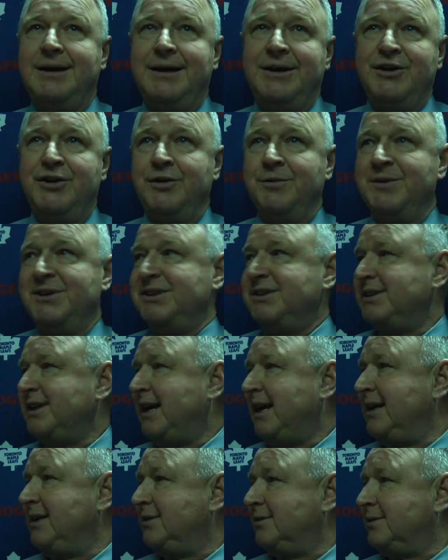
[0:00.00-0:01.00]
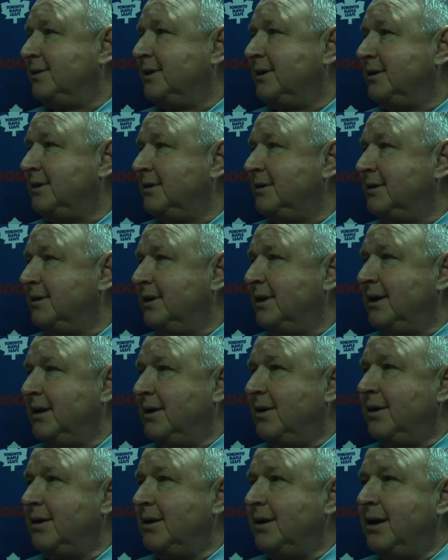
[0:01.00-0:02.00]
human side to it at
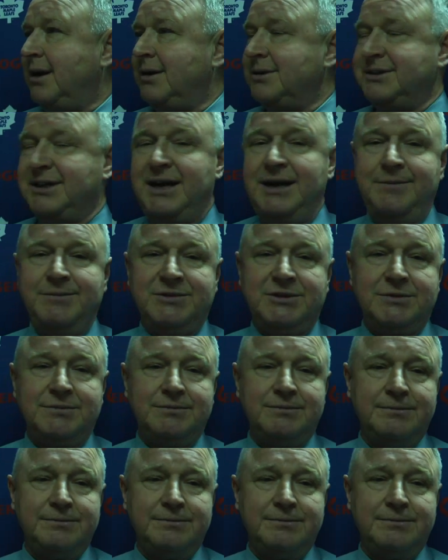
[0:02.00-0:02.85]
all times.